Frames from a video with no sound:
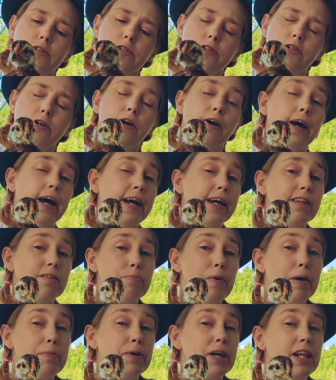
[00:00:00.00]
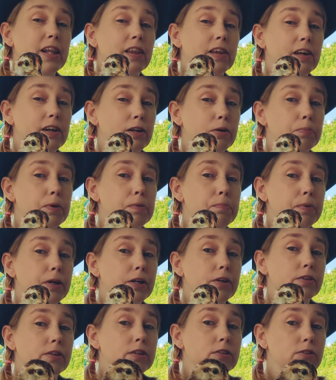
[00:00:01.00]
Her eggs may be a little bit
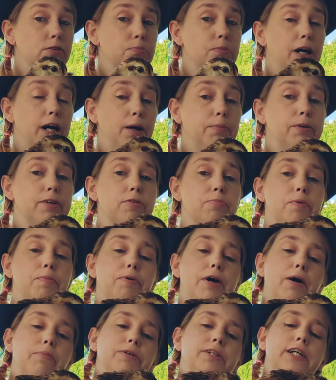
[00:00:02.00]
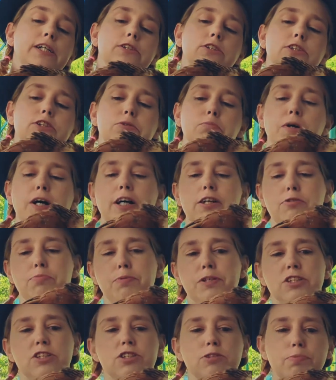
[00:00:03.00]
bigger than her mama's, but probably not too much.
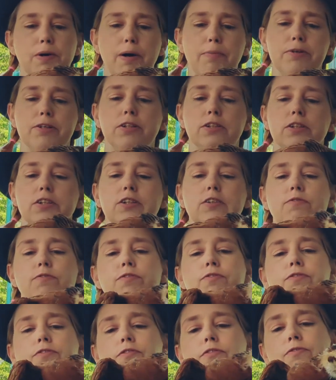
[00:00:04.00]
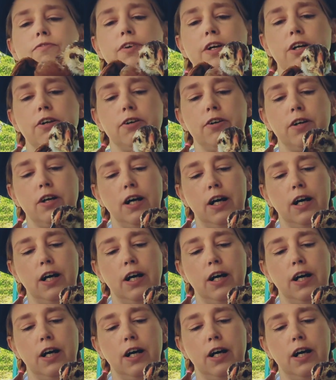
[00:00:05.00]
But she's probably going to look very...